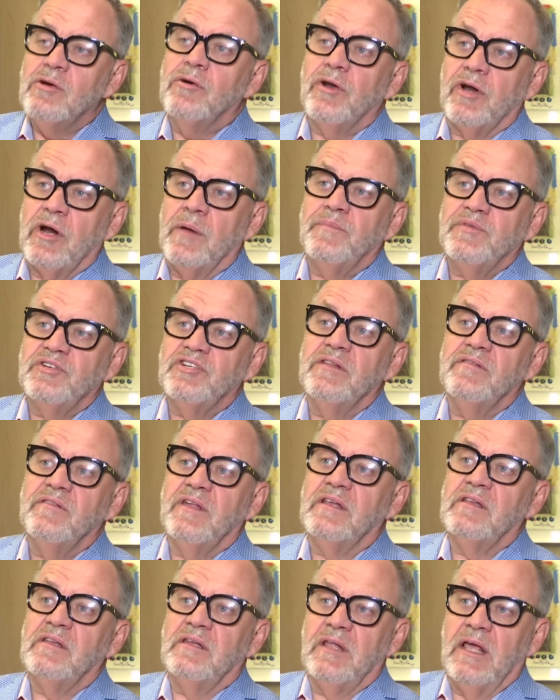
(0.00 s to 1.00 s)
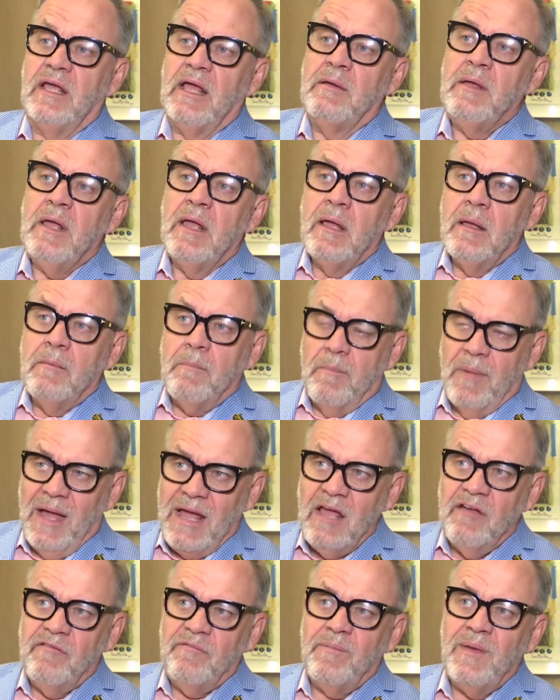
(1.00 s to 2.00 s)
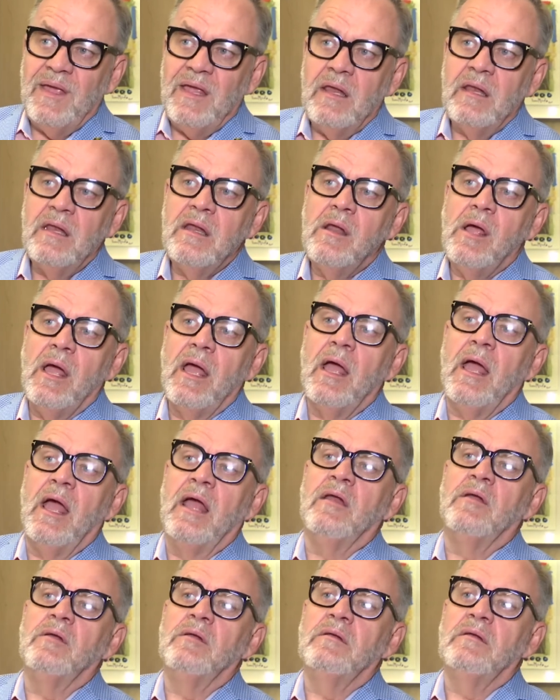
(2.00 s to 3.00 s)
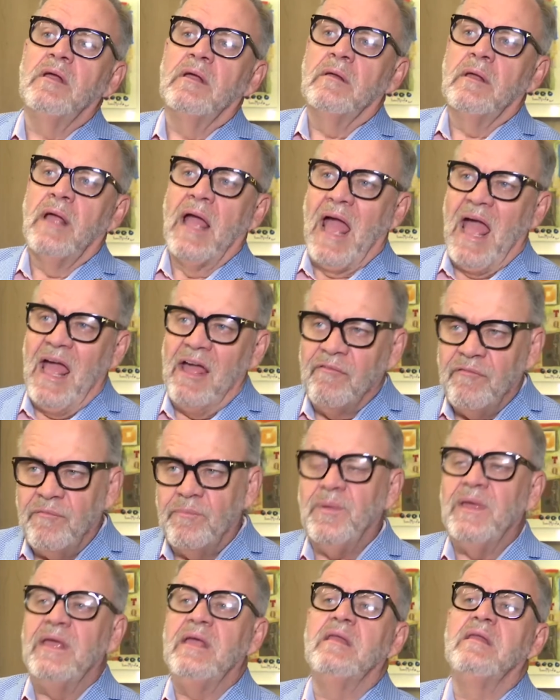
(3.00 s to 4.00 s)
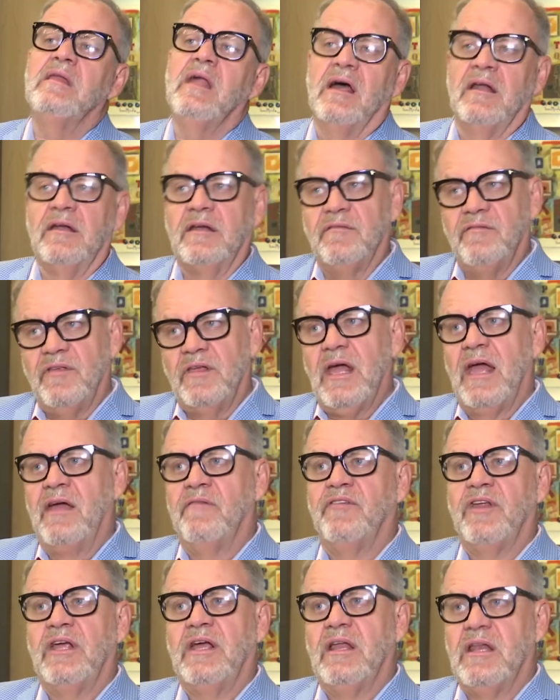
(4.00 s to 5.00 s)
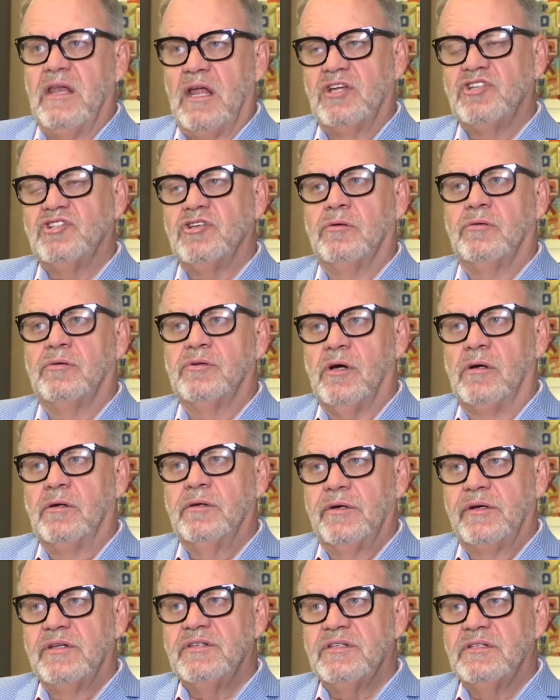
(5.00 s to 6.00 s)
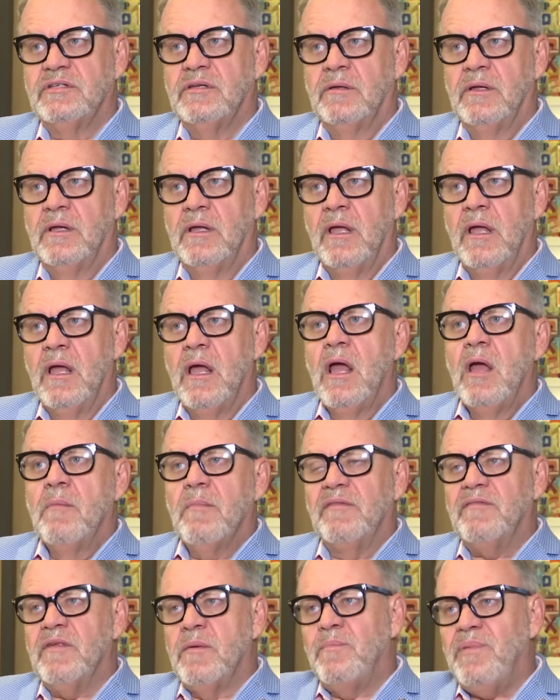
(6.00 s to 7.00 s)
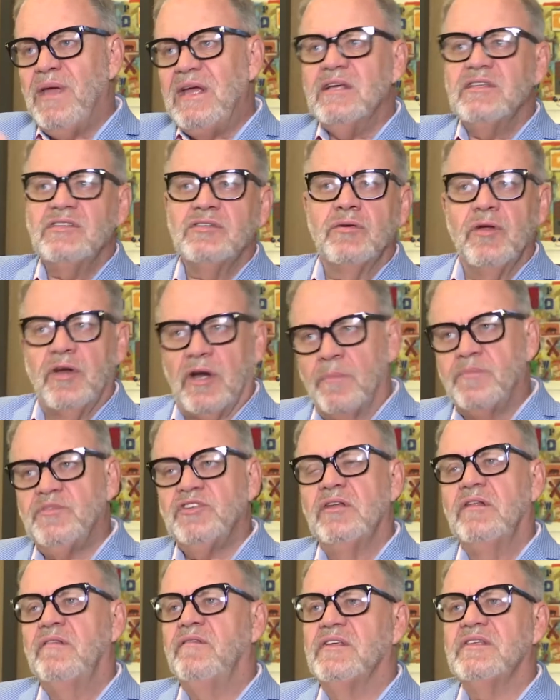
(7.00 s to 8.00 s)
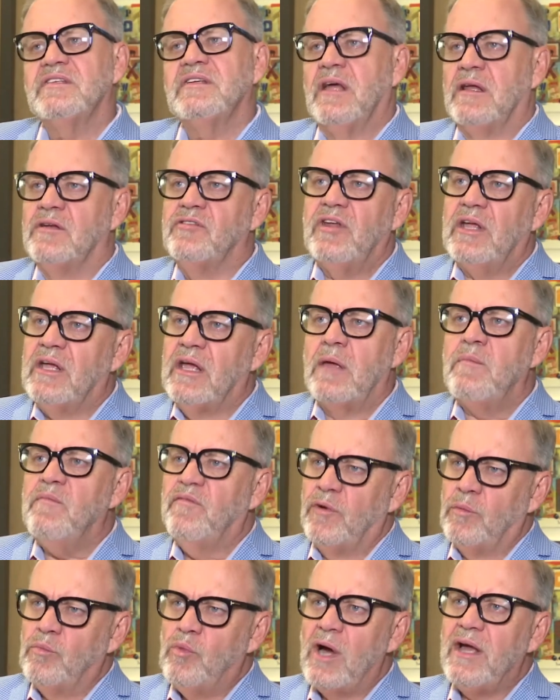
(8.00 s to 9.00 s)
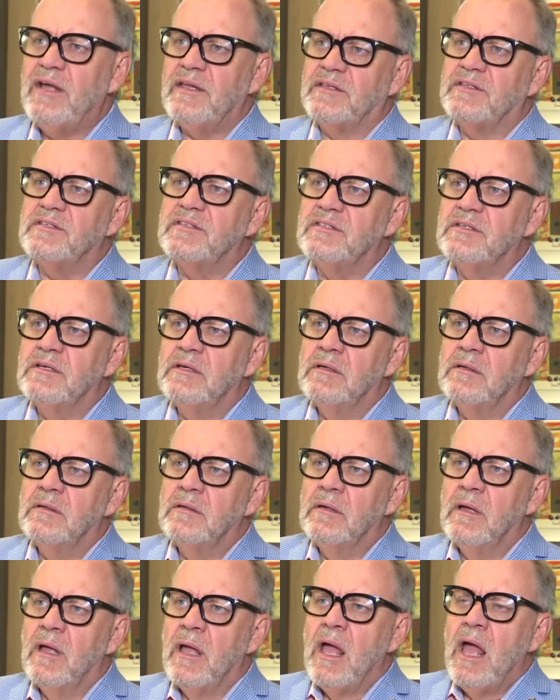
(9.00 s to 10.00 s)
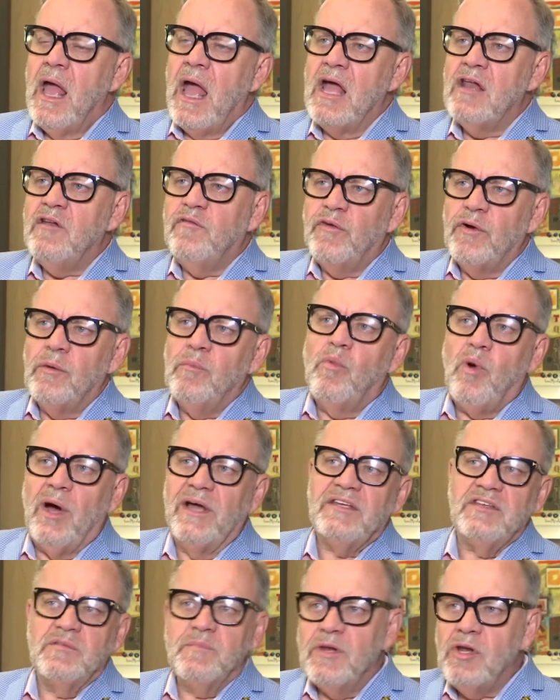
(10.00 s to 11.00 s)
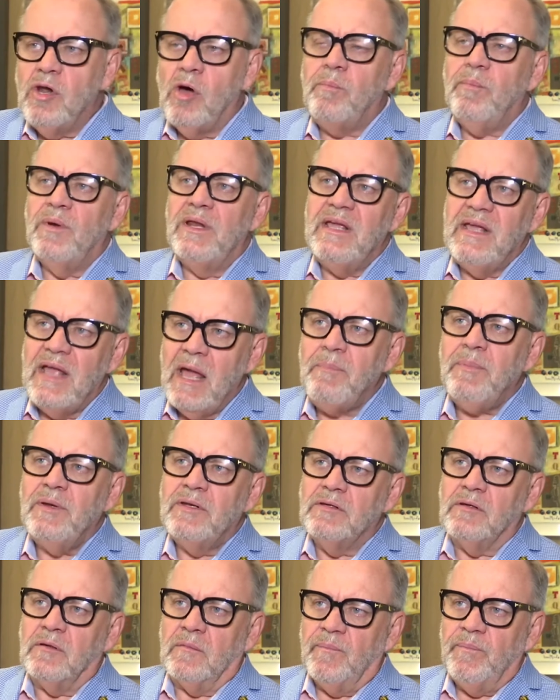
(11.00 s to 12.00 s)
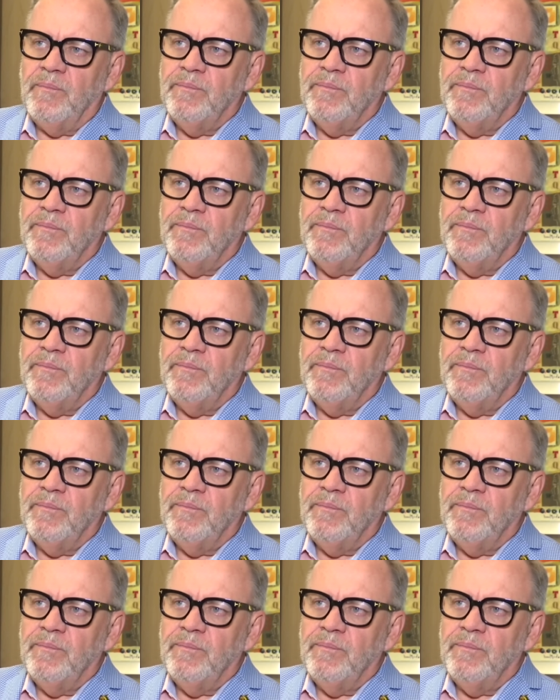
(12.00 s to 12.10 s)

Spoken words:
corruption that there may have been and have been under the African National Congress. But the biggest corruption in this country came from whites and from white monopoly capital.